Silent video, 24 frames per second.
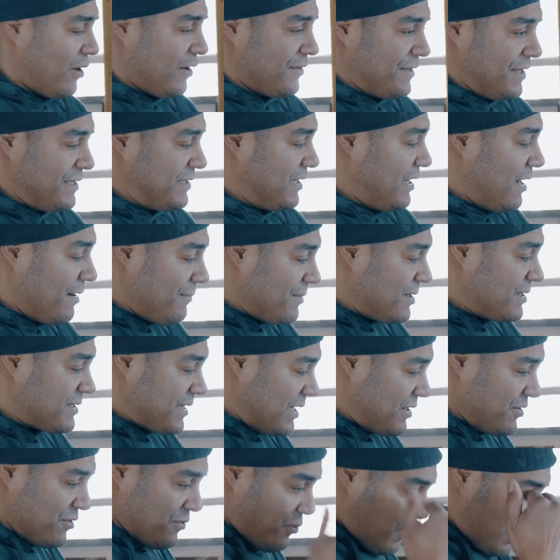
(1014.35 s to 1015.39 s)
These are numbers
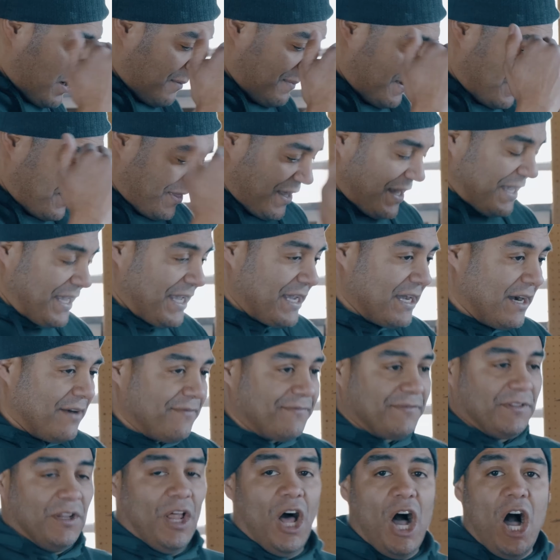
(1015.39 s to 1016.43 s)
that you want to be thinking
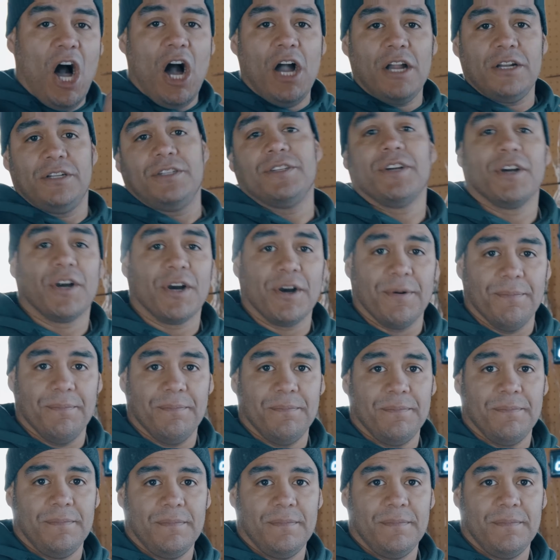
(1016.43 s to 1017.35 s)
of long term.